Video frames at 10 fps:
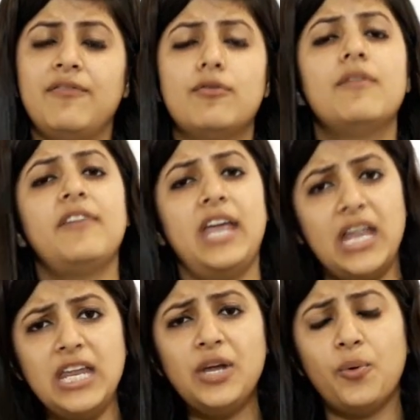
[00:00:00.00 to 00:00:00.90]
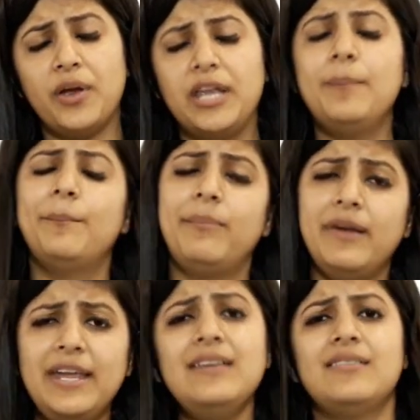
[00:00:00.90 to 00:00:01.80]
If you have any query,
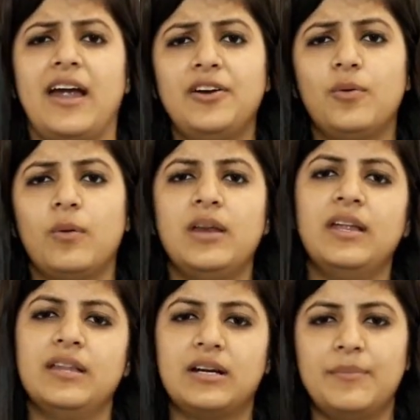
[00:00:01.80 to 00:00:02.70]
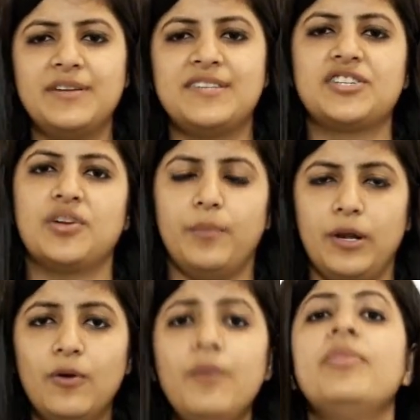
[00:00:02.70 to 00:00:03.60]
please write your query in the comment section
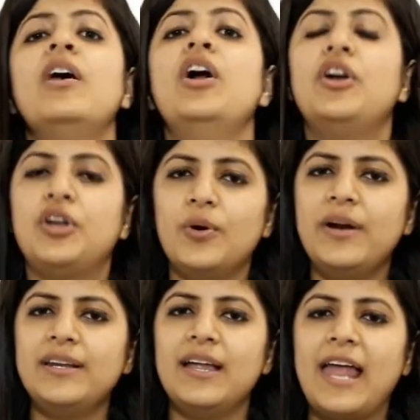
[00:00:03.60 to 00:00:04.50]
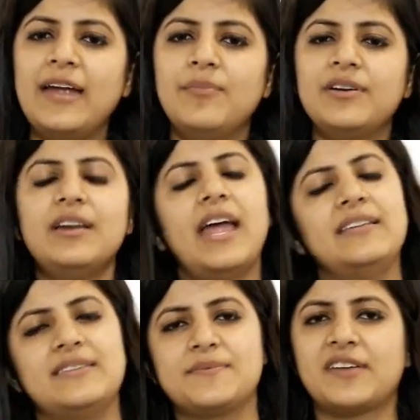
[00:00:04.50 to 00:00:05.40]
below. Do hit the like button
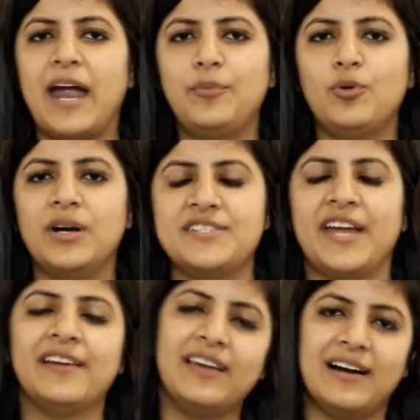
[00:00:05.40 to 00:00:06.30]
and subscribe to our channel